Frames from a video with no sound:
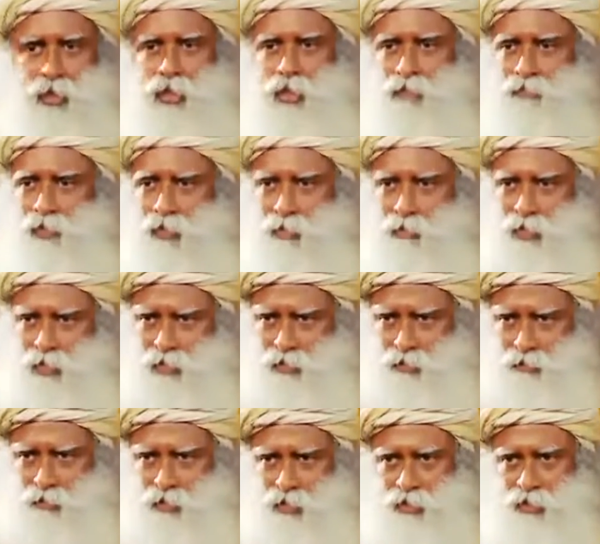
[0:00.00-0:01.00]
If I make
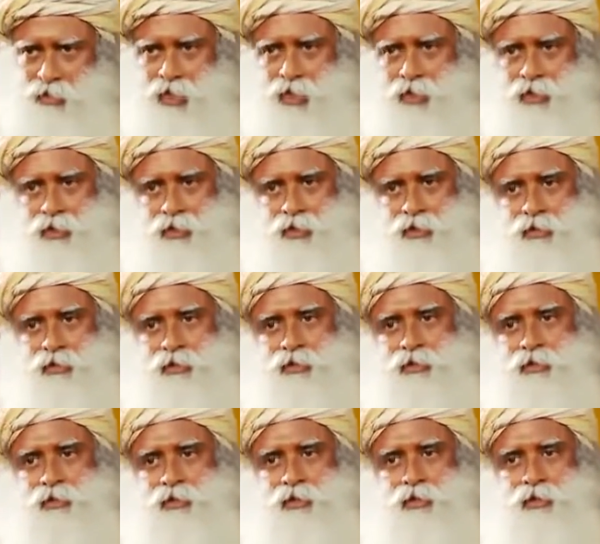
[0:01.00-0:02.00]
some transaction,
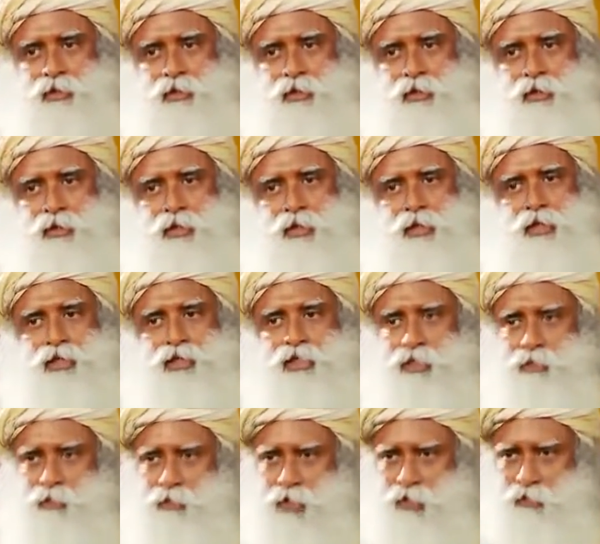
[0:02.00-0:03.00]
it
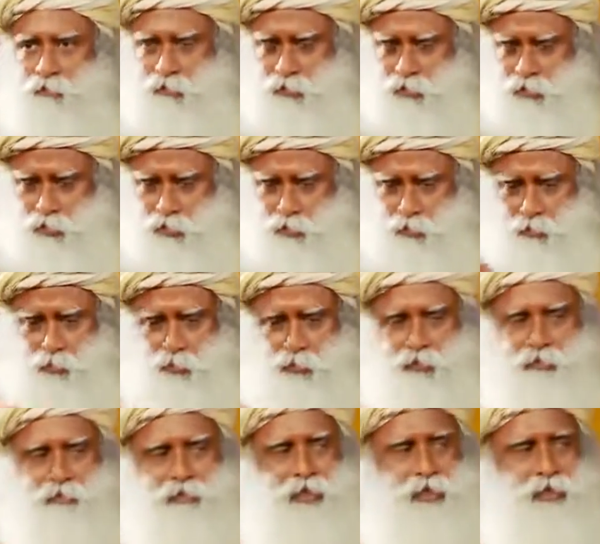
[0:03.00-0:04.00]
is beneficial to
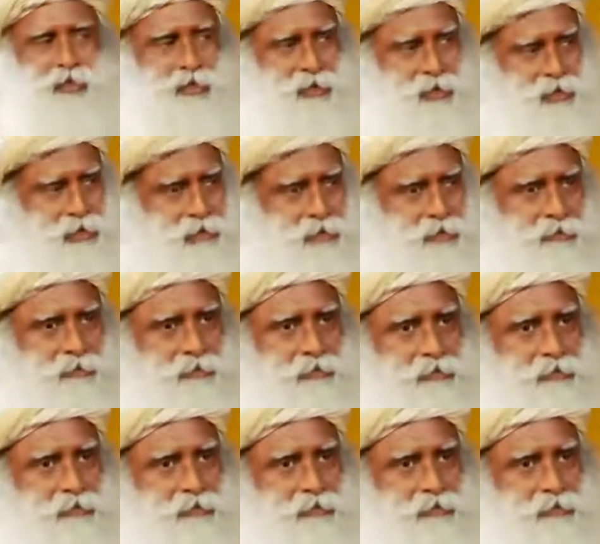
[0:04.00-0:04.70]
both of us.